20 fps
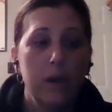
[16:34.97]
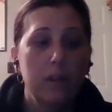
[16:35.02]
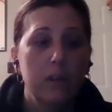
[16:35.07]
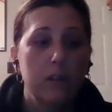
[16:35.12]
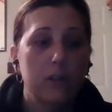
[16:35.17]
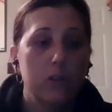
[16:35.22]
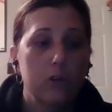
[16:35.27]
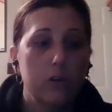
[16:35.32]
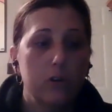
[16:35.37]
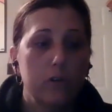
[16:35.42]

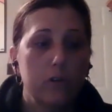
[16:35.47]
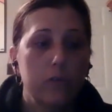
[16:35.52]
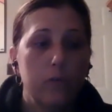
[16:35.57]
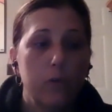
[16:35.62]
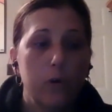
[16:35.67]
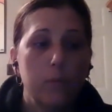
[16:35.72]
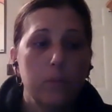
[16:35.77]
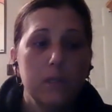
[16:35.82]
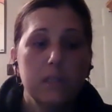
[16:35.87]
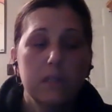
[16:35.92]
The third
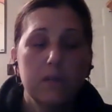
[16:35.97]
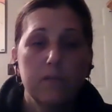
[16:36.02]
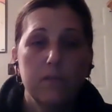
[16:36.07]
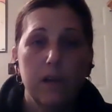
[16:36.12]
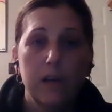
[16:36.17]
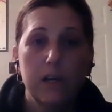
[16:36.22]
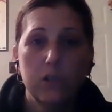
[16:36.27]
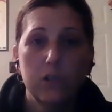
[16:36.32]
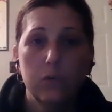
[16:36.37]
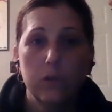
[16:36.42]
form is the
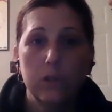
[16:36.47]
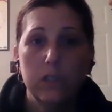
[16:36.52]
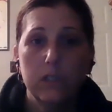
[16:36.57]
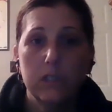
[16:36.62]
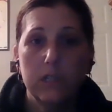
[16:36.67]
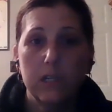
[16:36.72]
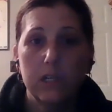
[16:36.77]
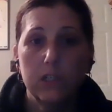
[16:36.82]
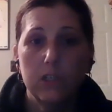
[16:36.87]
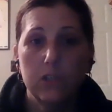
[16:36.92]
flash
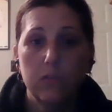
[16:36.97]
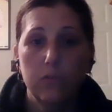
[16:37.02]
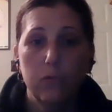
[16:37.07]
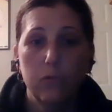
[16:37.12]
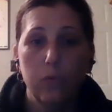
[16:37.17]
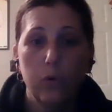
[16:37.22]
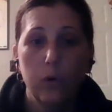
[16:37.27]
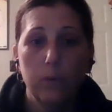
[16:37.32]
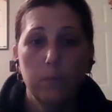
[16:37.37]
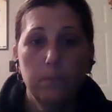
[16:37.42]
orientation
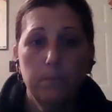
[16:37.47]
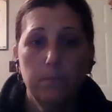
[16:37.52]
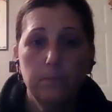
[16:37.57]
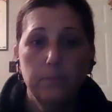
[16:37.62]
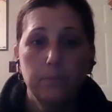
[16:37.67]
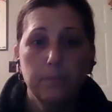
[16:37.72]
form.